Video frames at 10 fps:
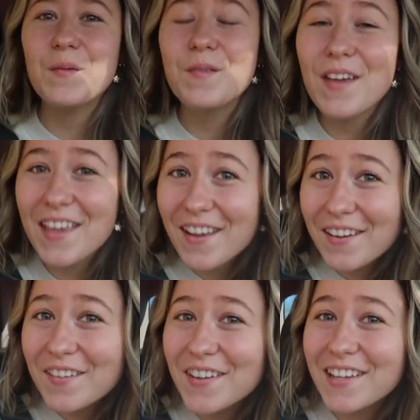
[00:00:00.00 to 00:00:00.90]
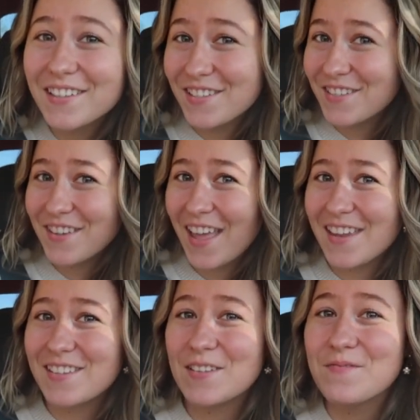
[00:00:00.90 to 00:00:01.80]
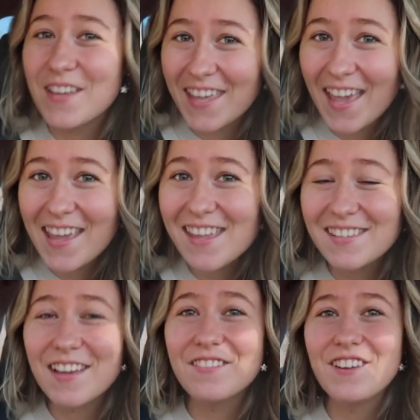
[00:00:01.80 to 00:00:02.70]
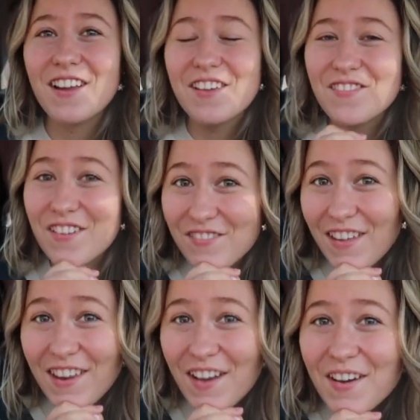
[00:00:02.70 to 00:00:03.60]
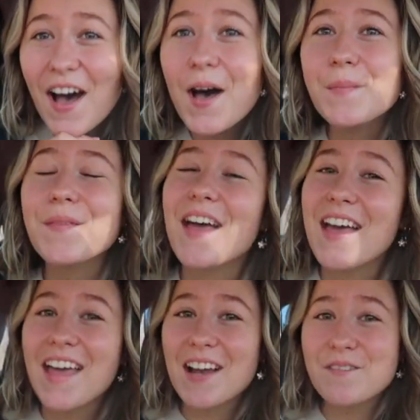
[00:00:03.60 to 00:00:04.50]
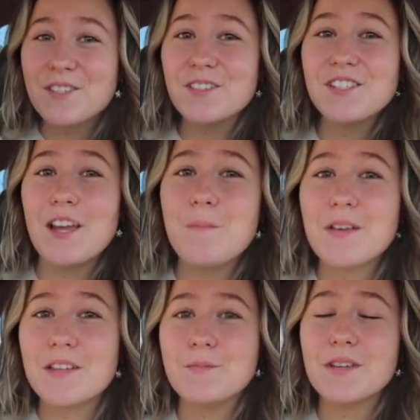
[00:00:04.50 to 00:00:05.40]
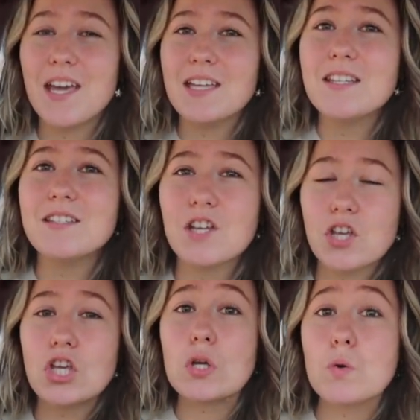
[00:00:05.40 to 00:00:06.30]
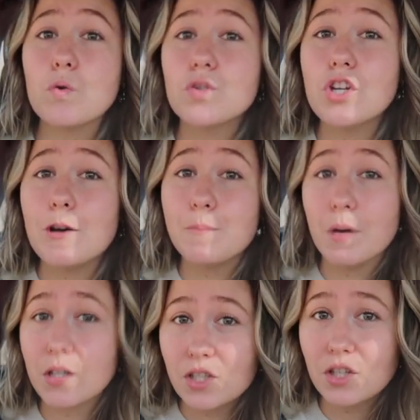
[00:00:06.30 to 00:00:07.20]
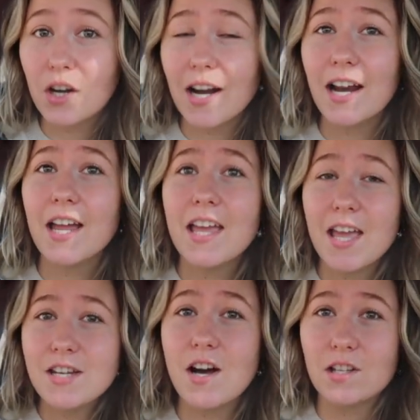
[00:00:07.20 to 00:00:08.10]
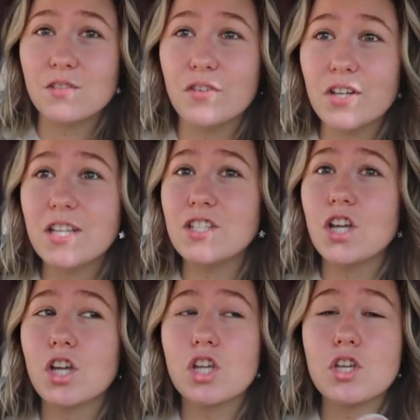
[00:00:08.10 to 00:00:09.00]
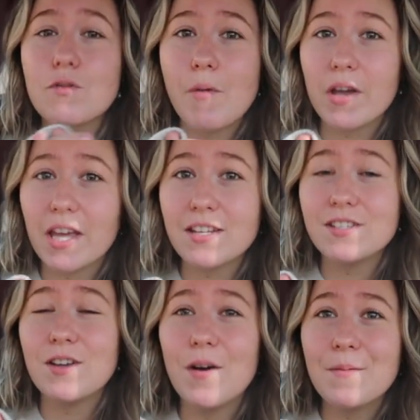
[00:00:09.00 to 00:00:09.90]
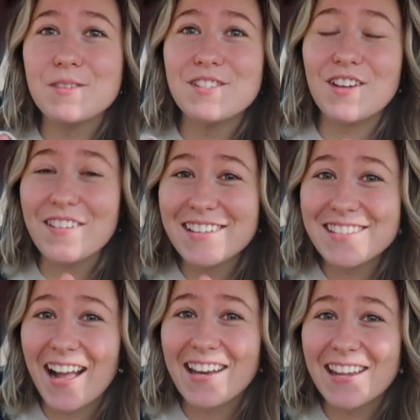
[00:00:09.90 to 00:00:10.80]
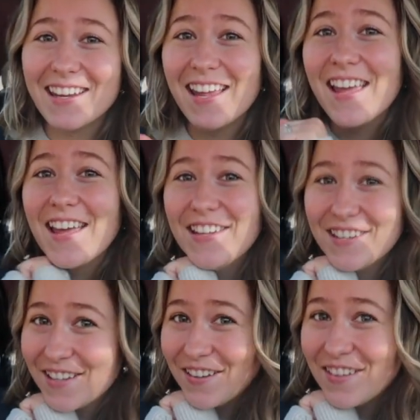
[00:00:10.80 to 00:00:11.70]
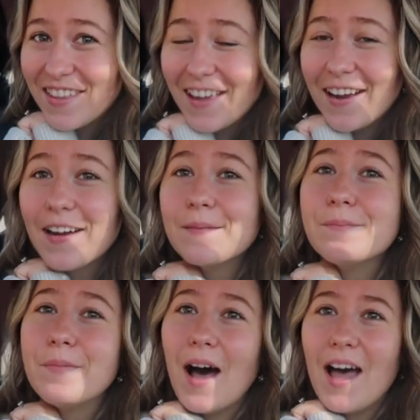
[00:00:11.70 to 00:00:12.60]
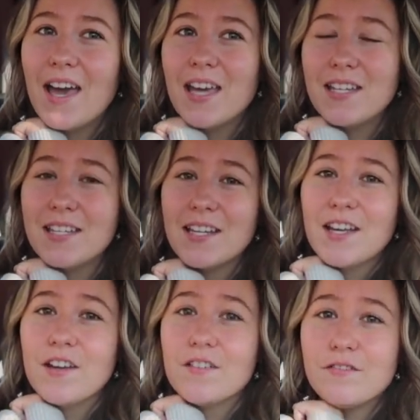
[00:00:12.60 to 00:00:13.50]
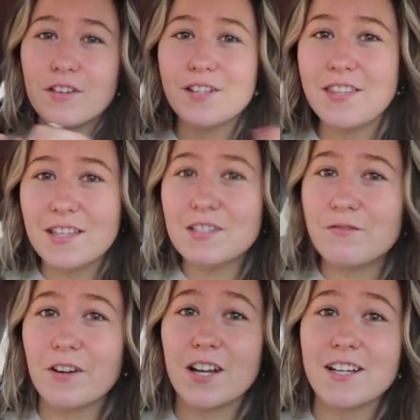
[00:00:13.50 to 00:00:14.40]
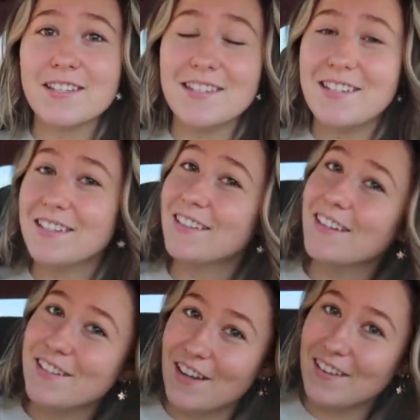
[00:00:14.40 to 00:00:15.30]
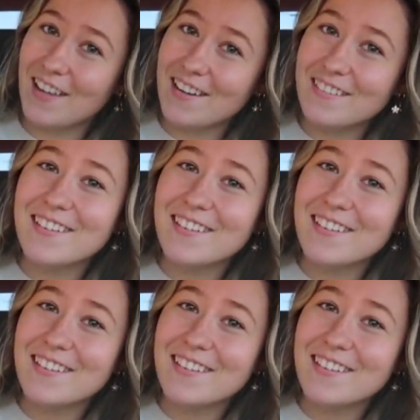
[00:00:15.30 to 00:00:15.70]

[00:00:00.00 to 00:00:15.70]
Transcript: We are going to head to McKay's after I get my video up, and I'm so excited because McKay's is a huge bookstore in Knoxville. It's humongous, so I'm so excited to go there, but first things first, Dunkin.